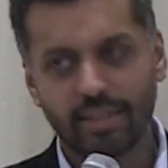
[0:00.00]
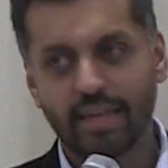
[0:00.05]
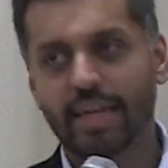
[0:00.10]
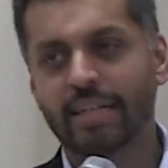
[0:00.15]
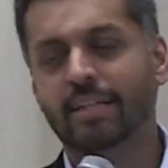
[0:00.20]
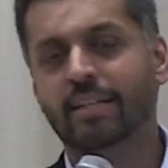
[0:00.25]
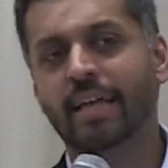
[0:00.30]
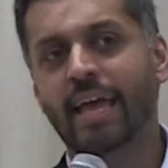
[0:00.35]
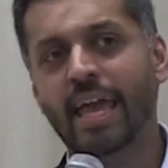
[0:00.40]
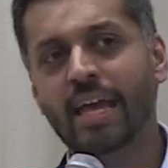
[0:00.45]

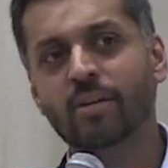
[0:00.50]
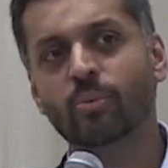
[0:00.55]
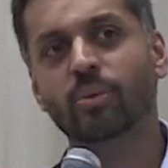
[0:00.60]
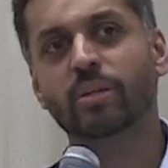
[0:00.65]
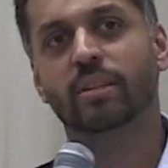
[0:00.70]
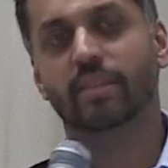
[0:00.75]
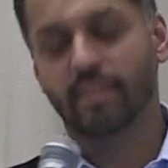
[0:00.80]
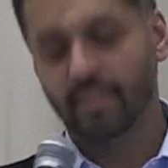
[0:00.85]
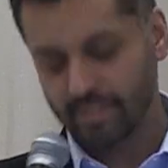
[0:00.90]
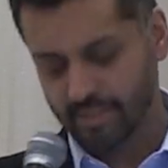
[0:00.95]
And I'll end
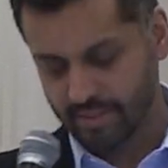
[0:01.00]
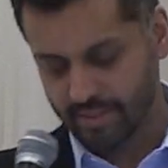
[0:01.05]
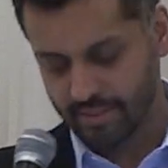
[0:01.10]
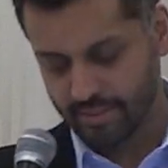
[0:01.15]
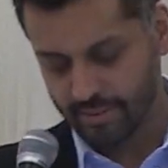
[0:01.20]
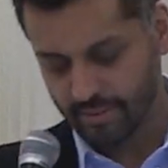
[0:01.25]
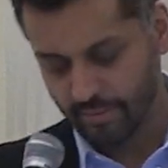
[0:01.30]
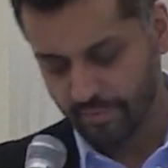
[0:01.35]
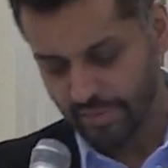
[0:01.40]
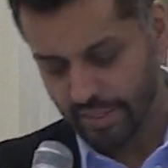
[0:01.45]
with
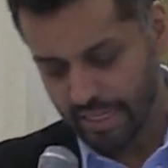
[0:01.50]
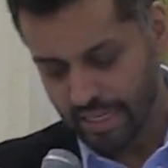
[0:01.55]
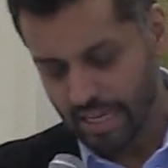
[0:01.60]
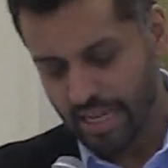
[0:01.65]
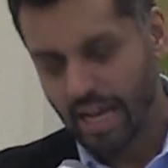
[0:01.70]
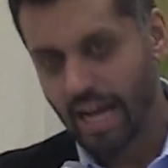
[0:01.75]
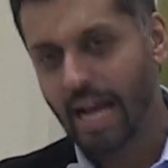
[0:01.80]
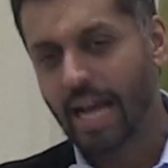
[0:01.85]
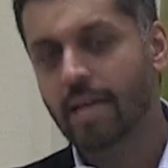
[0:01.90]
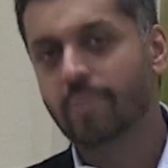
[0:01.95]
this.
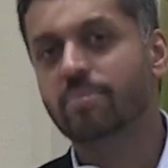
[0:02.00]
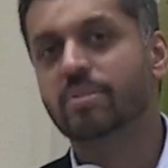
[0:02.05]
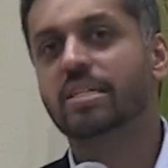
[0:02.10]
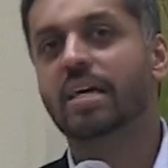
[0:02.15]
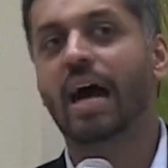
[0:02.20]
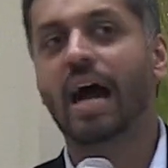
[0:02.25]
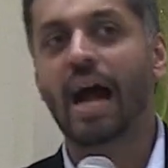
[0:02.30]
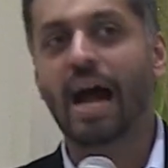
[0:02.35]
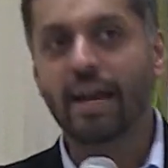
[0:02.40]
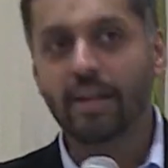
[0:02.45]
I am
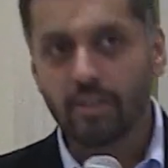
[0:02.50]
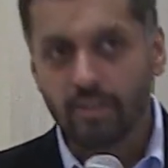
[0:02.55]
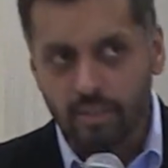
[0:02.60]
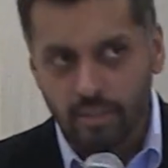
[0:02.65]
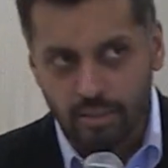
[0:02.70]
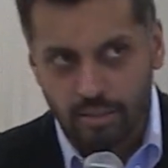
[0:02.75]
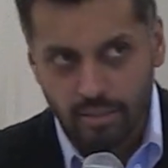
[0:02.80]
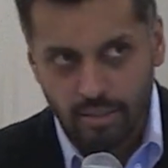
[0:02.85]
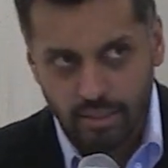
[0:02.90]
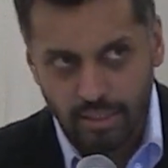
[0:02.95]

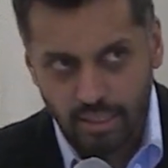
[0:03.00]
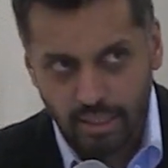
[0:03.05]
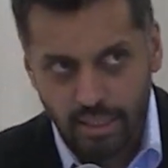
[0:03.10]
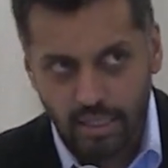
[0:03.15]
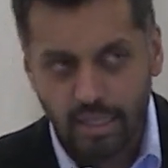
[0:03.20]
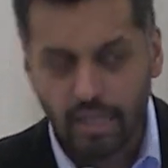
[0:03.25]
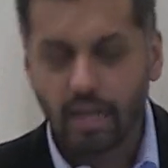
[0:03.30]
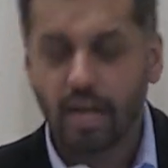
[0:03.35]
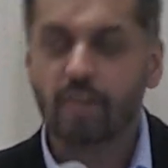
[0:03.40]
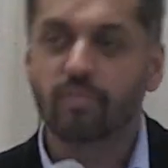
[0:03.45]
tired
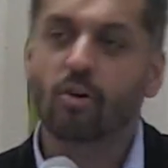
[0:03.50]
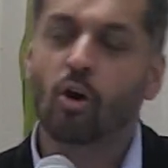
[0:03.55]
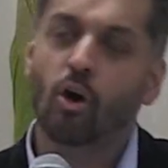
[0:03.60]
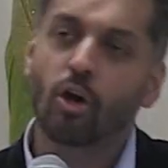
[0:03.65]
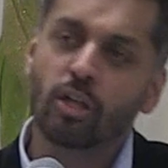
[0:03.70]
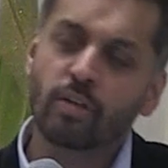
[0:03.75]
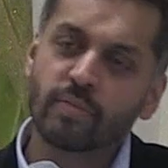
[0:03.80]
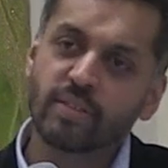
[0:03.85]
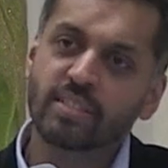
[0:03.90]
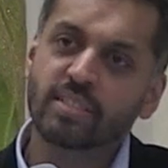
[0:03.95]
of
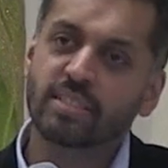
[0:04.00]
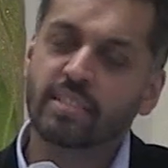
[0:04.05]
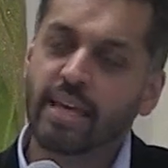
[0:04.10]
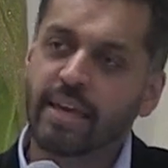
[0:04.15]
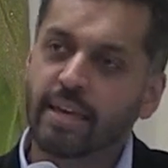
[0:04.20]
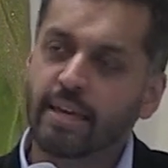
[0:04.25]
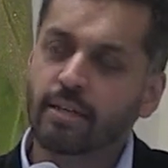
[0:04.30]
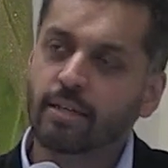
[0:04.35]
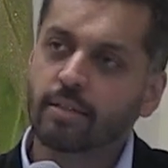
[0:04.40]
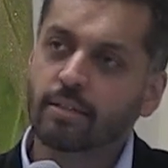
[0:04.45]
all of us
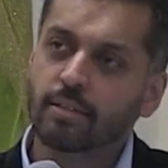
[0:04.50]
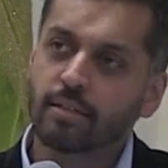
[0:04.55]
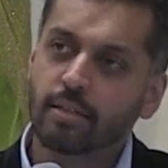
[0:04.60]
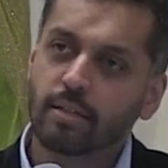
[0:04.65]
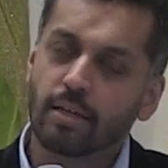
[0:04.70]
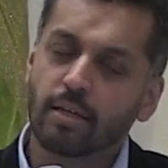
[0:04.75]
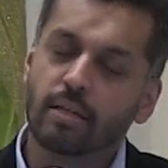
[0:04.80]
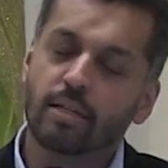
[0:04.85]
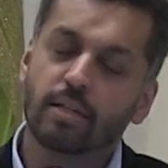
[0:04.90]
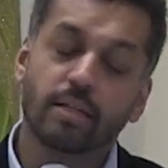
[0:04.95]
saying,
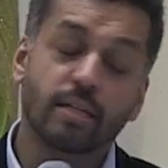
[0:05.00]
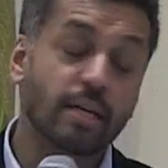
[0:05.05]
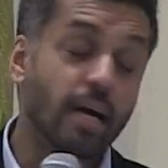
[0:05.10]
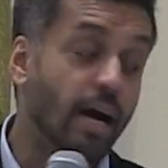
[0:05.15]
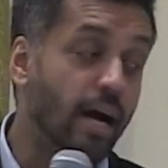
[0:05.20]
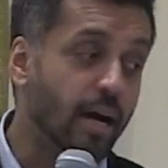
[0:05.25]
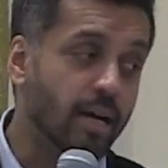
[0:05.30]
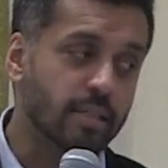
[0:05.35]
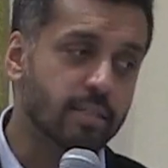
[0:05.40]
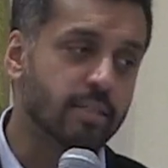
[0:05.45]

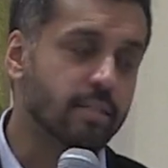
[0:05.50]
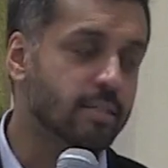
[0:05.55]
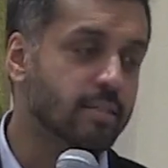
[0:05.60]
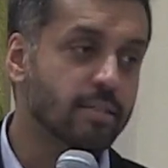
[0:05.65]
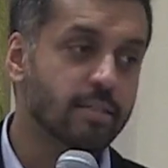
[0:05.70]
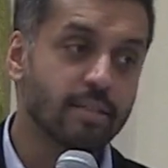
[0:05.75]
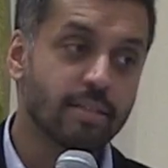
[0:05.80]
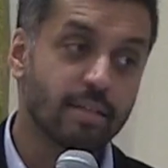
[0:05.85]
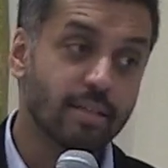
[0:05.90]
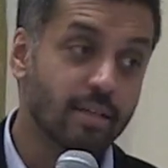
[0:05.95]
gosh,
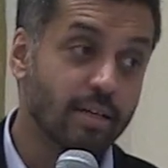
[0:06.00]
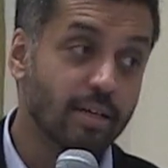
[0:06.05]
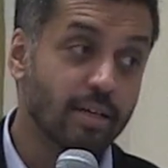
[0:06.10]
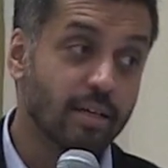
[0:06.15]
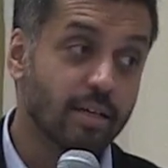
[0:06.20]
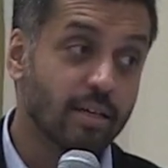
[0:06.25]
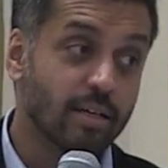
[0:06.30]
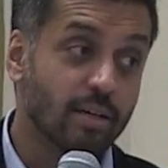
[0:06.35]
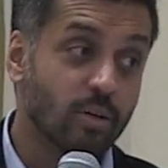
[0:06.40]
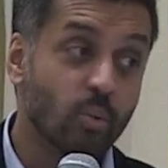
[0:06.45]

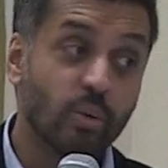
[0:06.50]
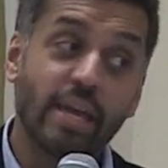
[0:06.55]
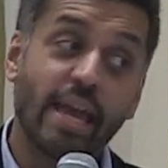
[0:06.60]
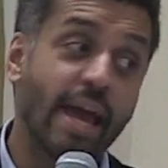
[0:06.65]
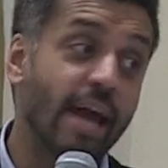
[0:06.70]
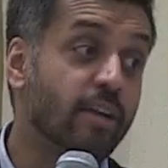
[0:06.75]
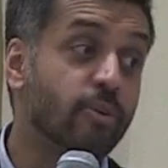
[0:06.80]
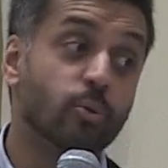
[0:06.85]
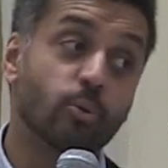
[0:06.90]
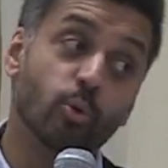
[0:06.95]
we
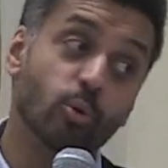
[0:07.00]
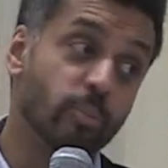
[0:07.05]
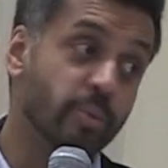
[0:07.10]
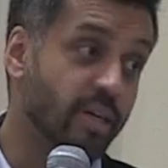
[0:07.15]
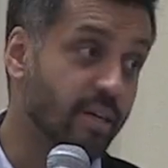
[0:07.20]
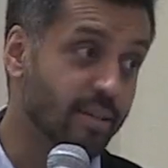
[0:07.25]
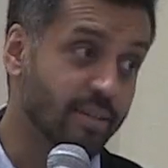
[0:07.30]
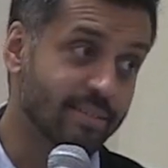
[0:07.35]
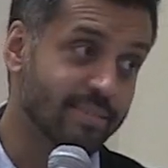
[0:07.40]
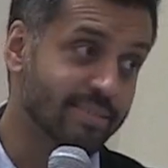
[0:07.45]
had Rumi.